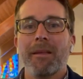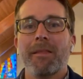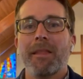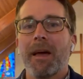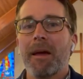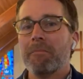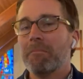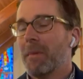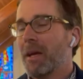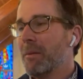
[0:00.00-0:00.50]

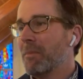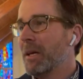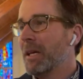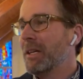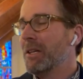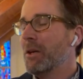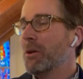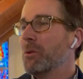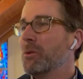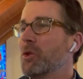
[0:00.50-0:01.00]
that maybe
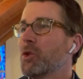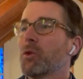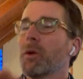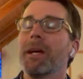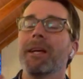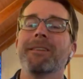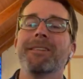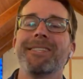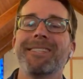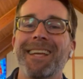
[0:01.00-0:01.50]
you
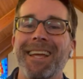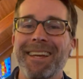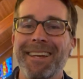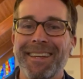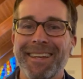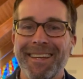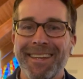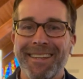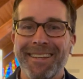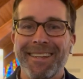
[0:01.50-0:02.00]

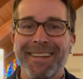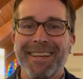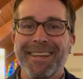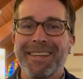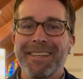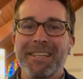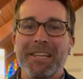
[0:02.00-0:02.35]
transcended,